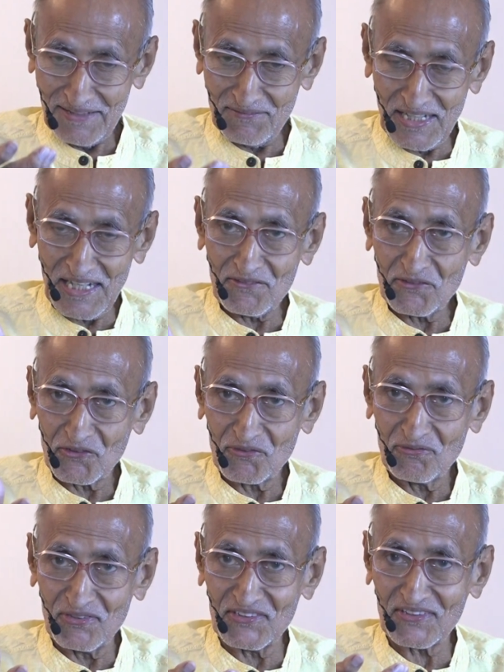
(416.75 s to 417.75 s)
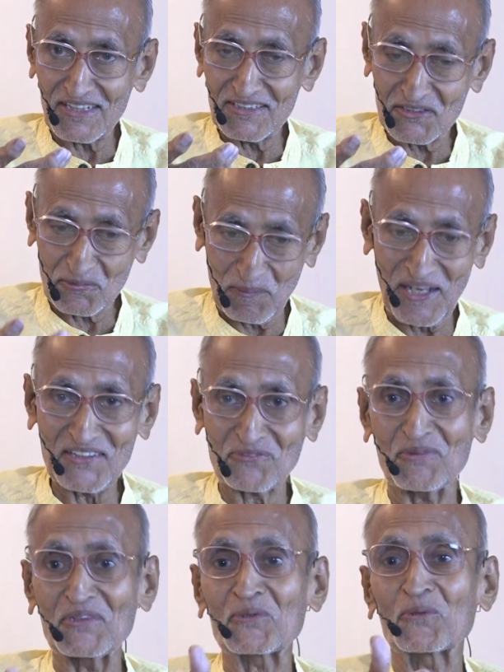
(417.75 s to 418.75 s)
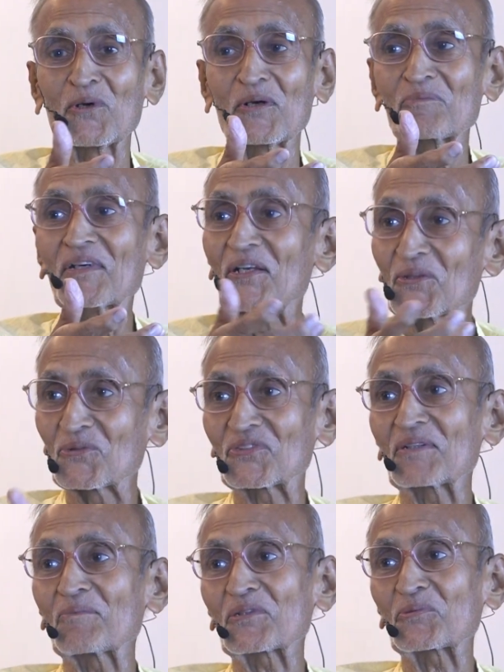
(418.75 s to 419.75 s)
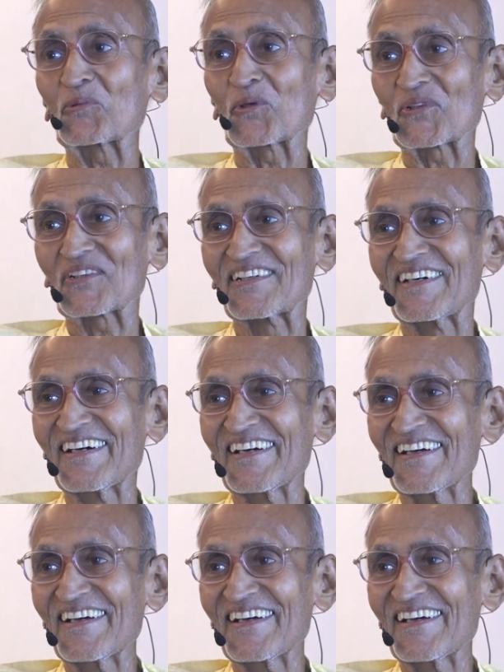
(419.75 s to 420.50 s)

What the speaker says: even in physical space when you go up, you see much more.